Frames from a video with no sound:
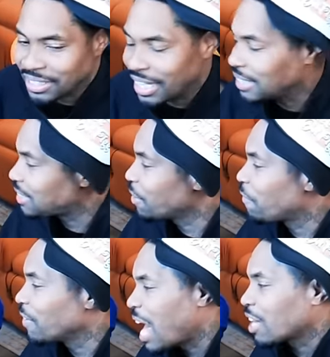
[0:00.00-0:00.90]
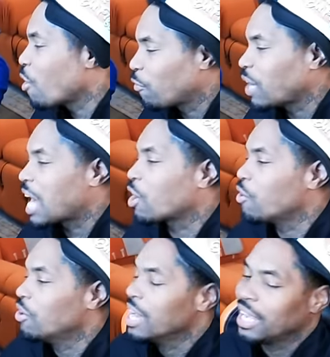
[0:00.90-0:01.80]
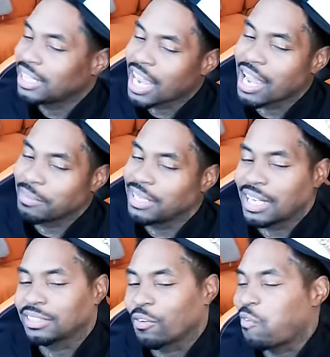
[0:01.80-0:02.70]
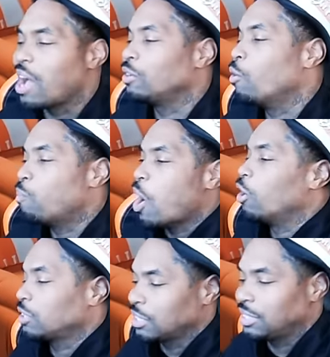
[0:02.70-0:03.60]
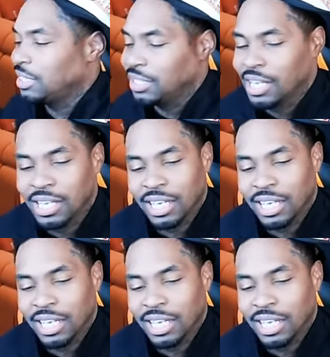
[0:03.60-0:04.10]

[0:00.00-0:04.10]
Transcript: get to Flacco. Flacco, he came in as the final boss because he,